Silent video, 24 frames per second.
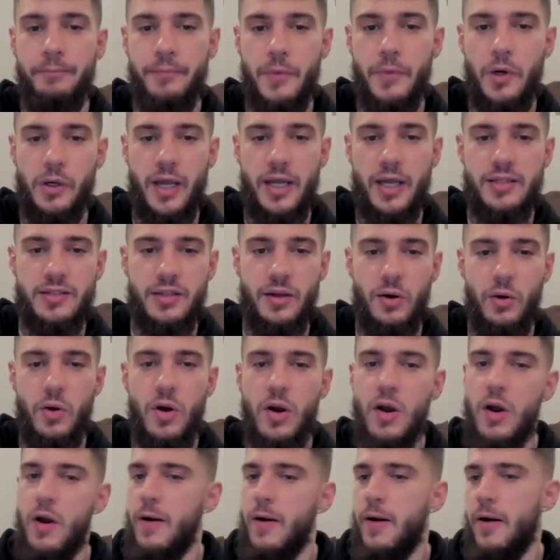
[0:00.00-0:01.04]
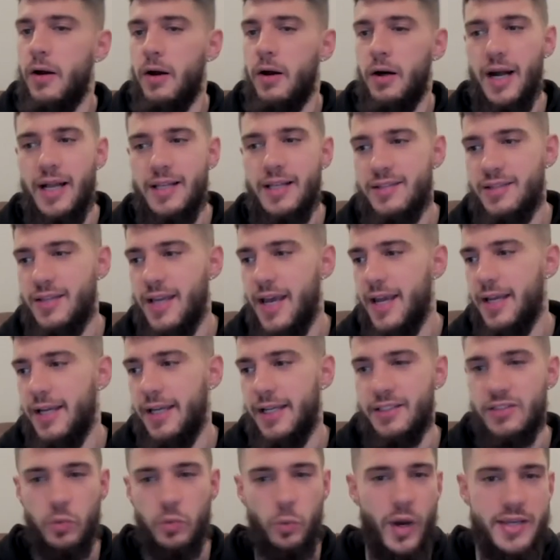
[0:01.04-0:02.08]
Okay. So let's say
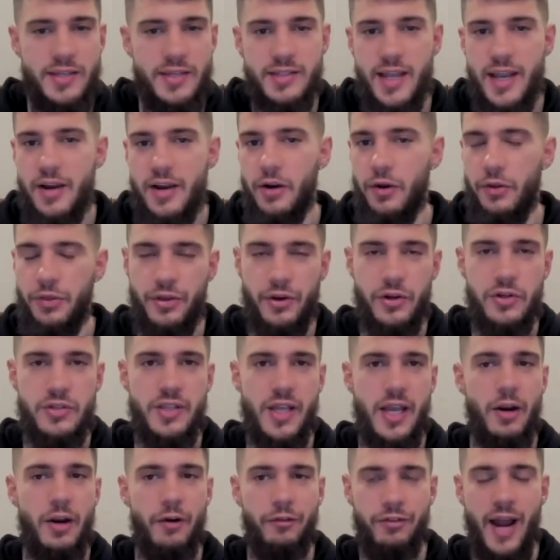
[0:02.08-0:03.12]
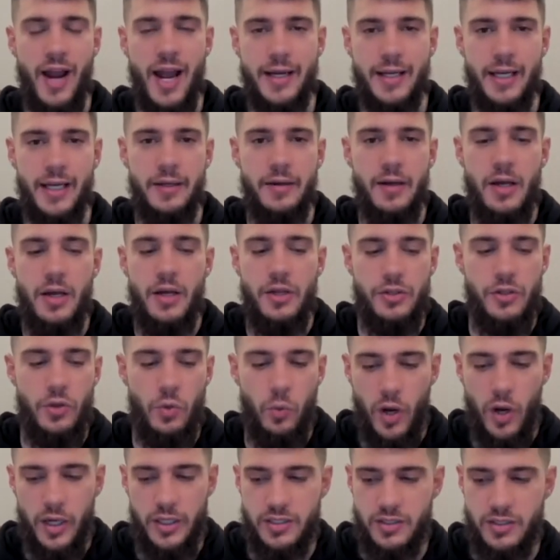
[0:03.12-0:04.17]
it's Wednesday or Thursday or Friday. You
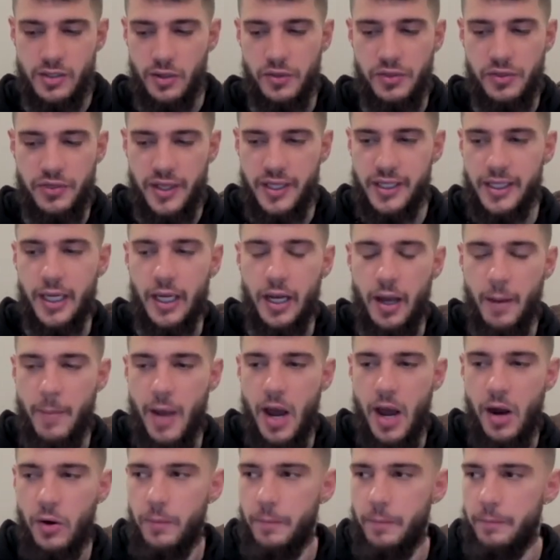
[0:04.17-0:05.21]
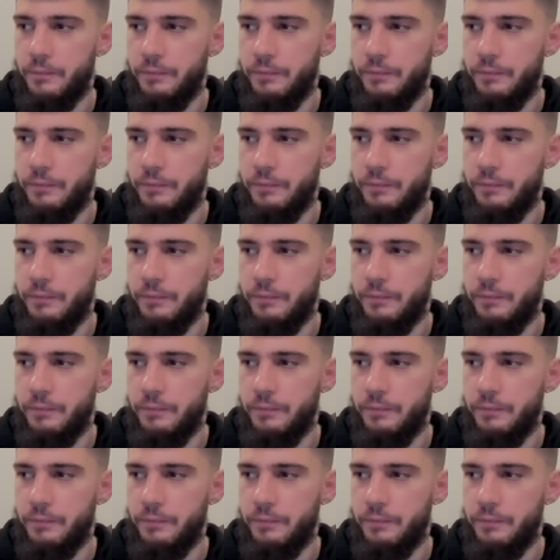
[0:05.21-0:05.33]
want to start thinking about